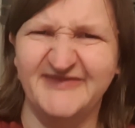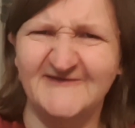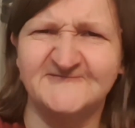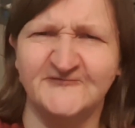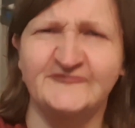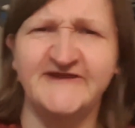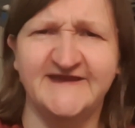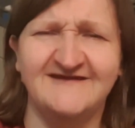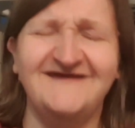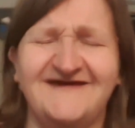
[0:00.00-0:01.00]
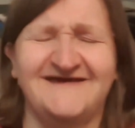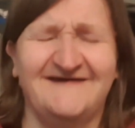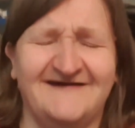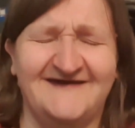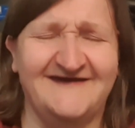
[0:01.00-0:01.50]
That's good, eh?
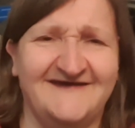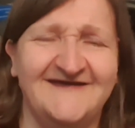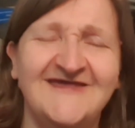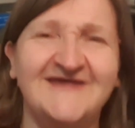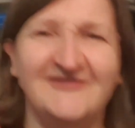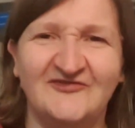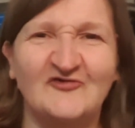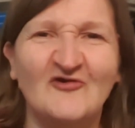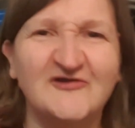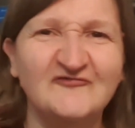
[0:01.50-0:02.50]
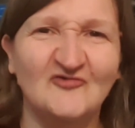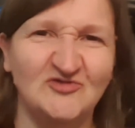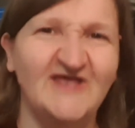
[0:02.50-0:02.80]
The rock and roll